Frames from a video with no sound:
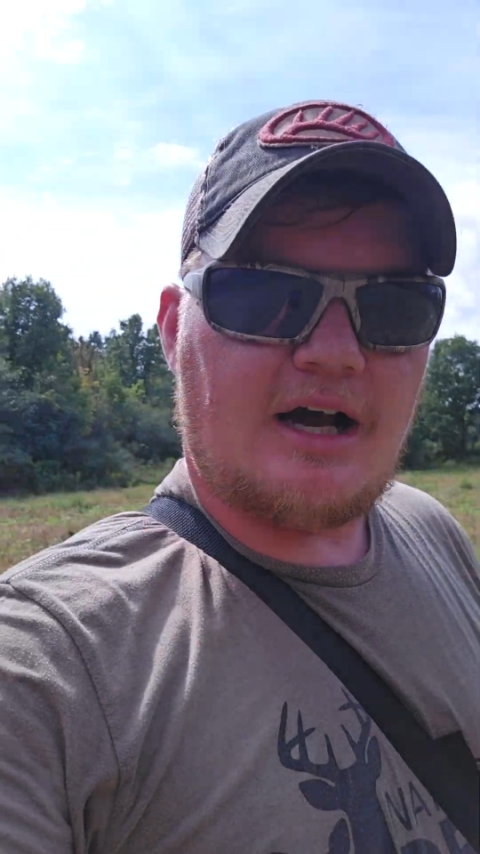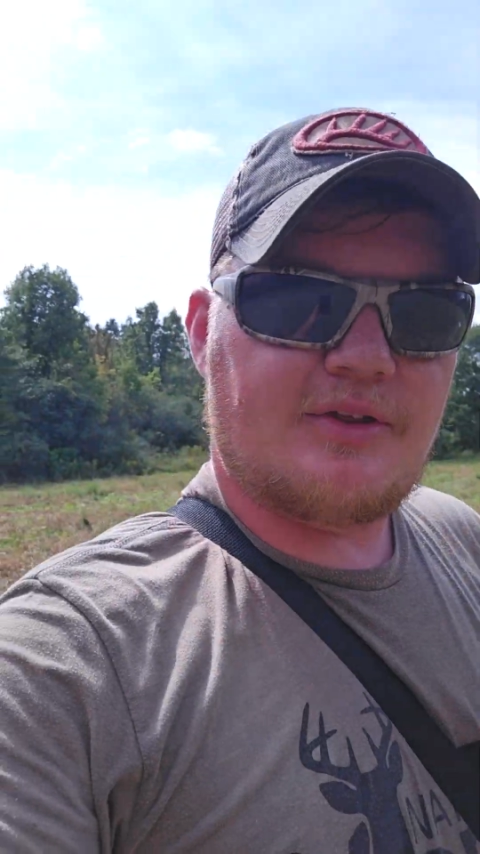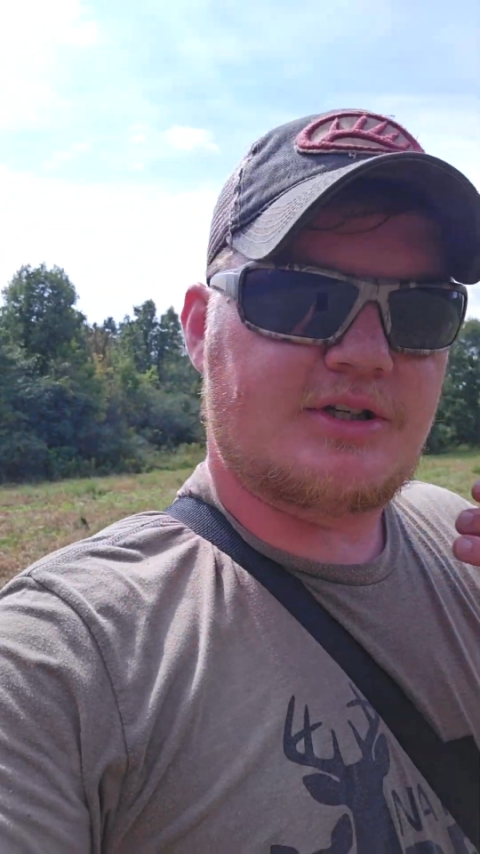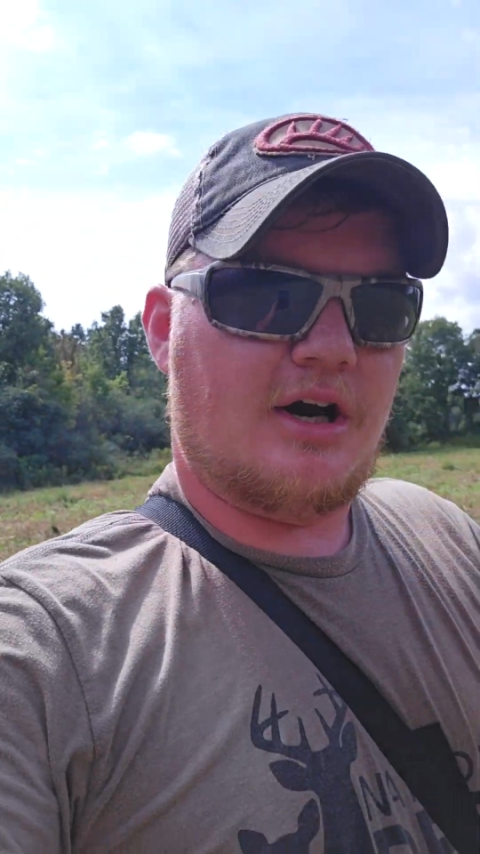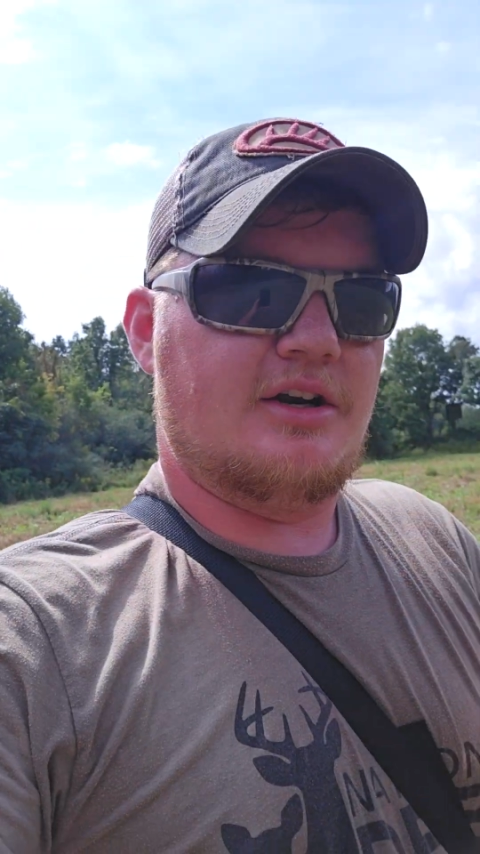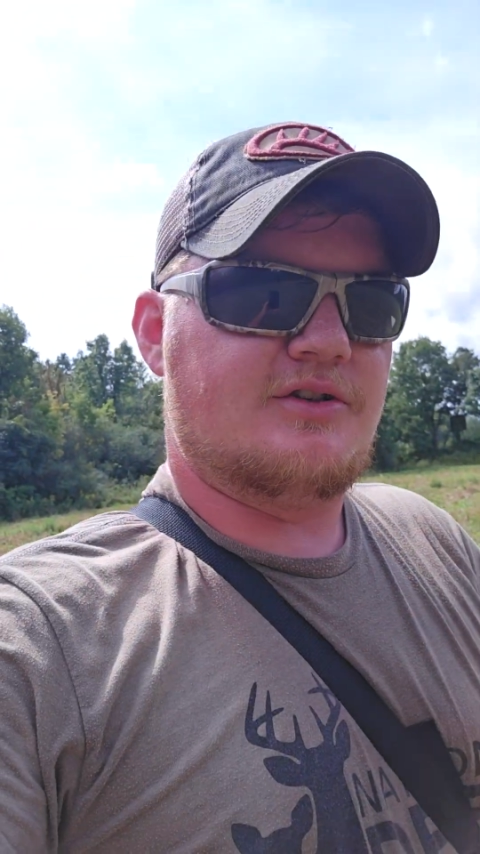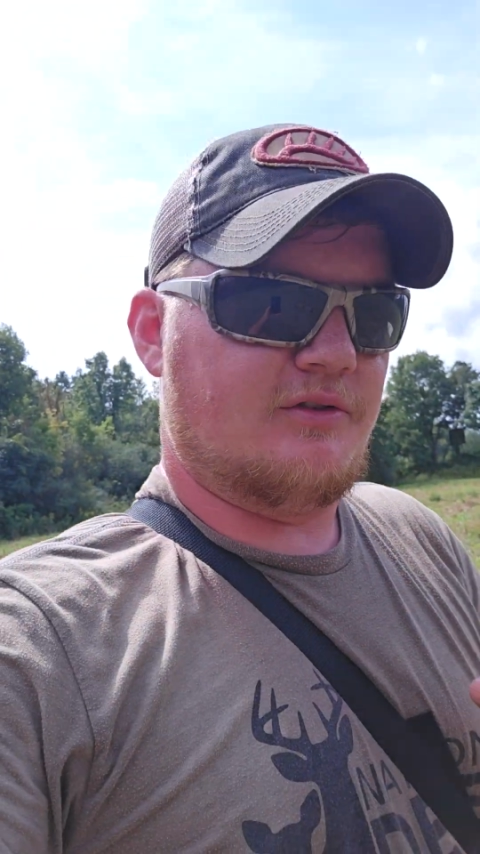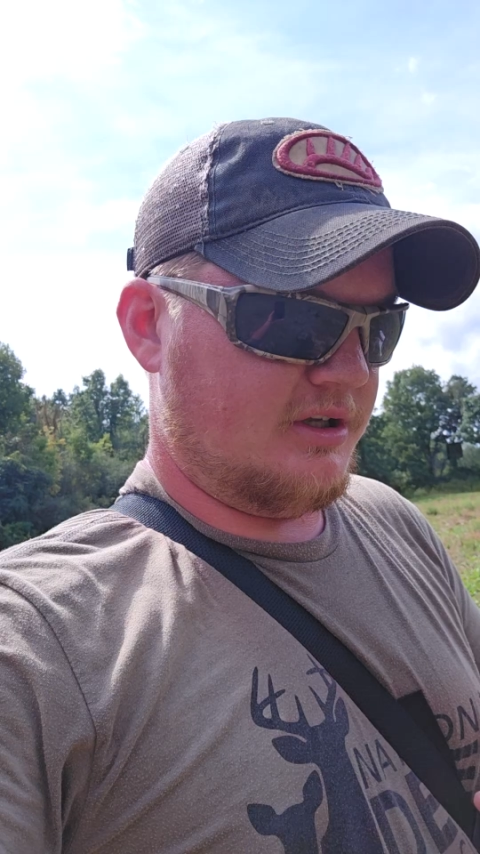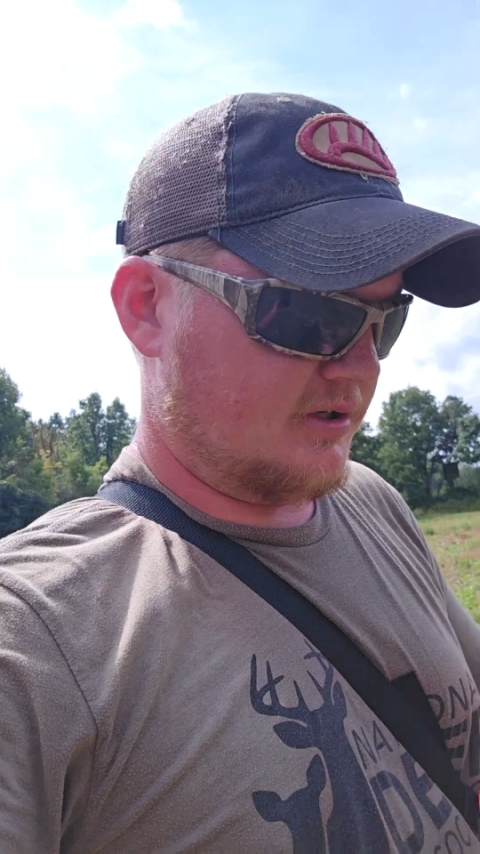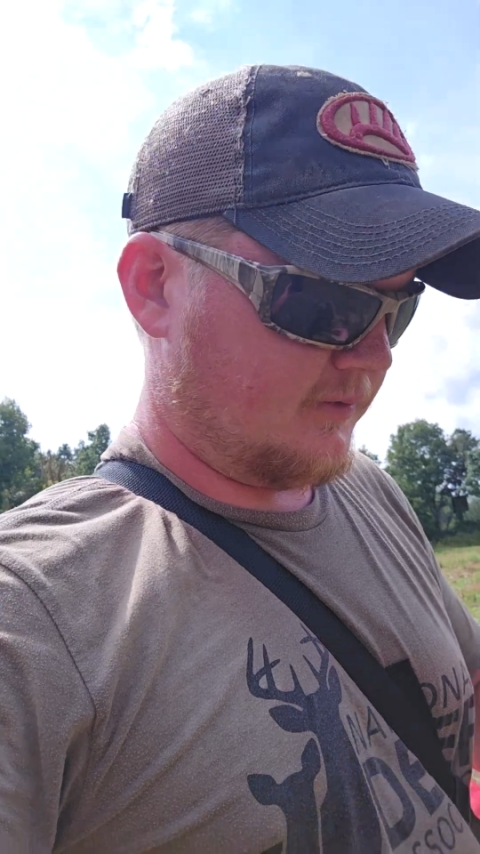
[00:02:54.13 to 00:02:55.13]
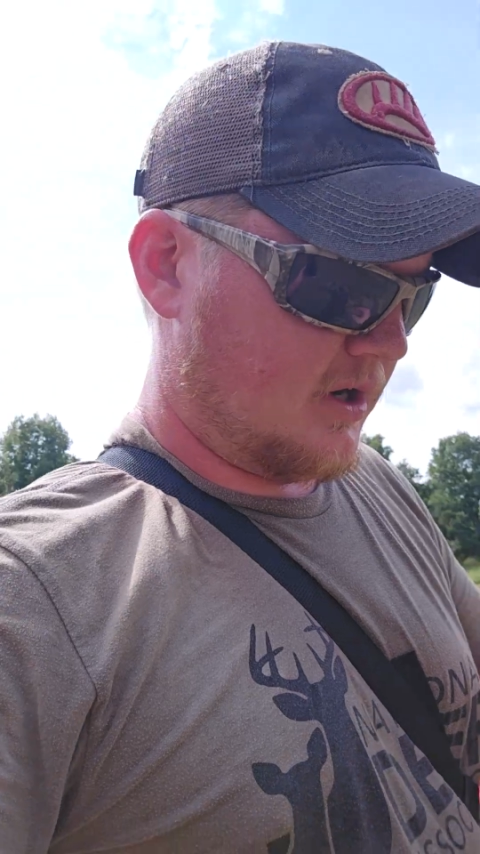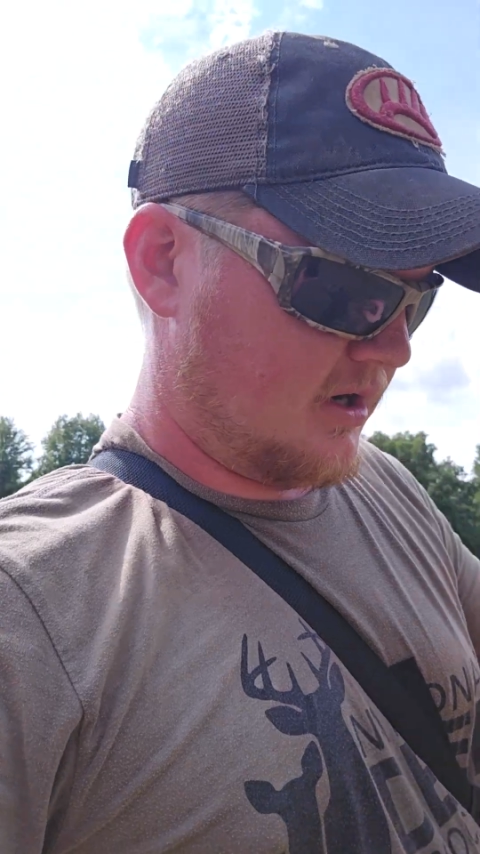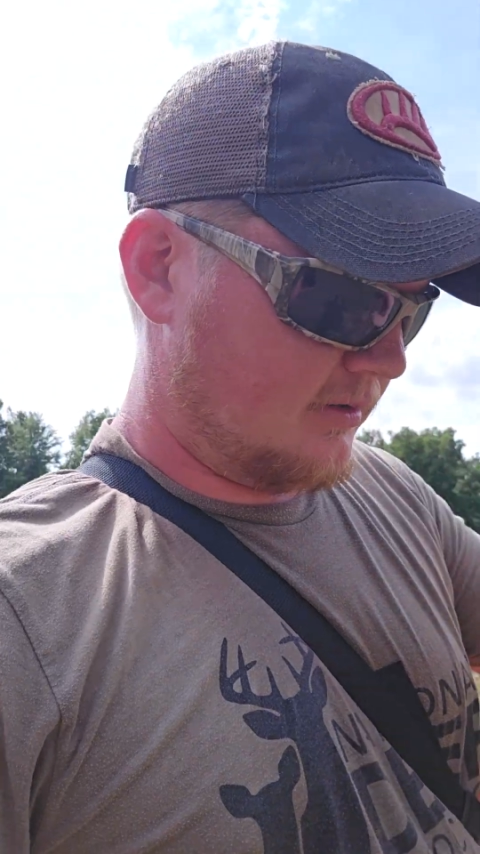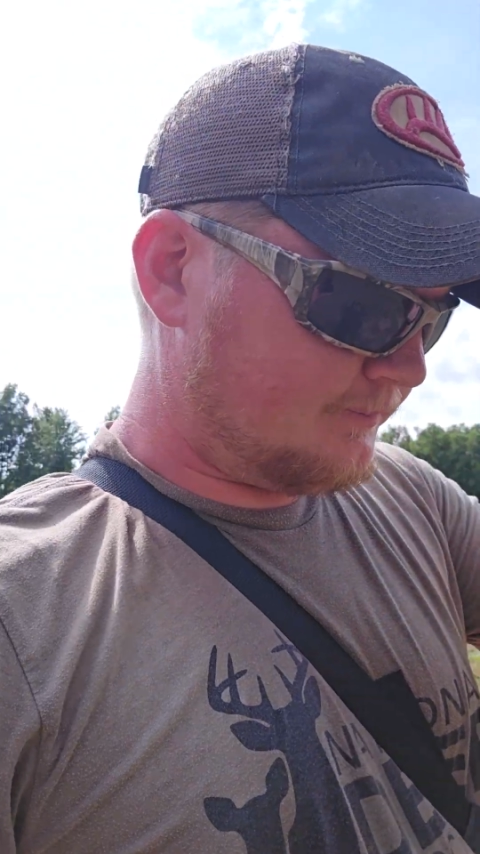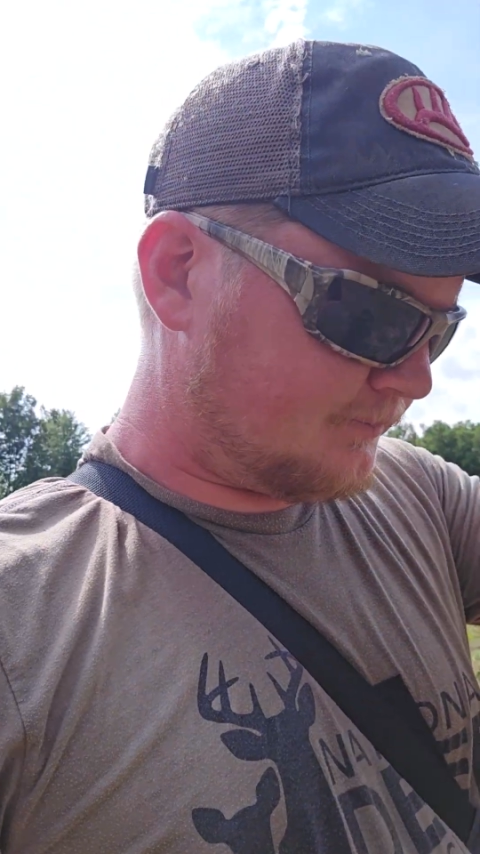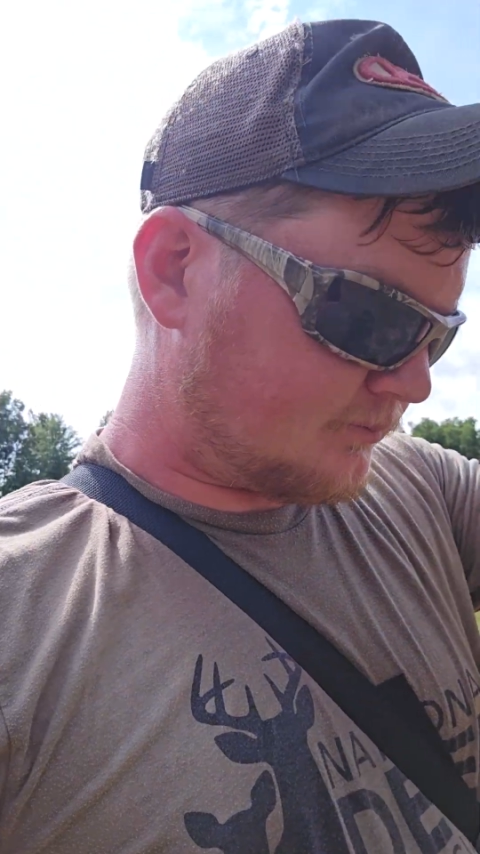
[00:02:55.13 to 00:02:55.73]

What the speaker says: out the tonnage for this fall.